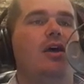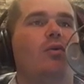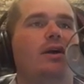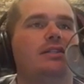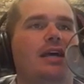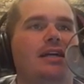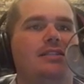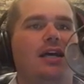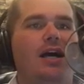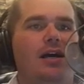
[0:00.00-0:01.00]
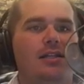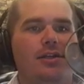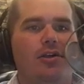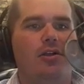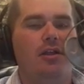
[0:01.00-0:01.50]
Once I saw a
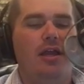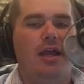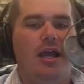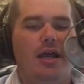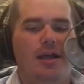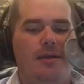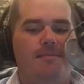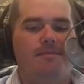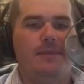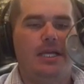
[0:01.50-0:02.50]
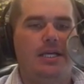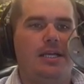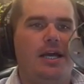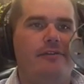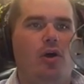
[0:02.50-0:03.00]
little
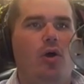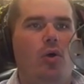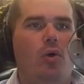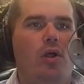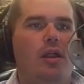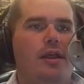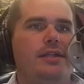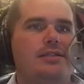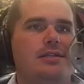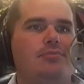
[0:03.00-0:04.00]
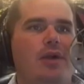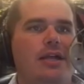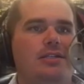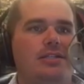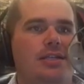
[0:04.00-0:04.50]
kind of a hole in some
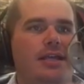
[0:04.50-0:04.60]
branches,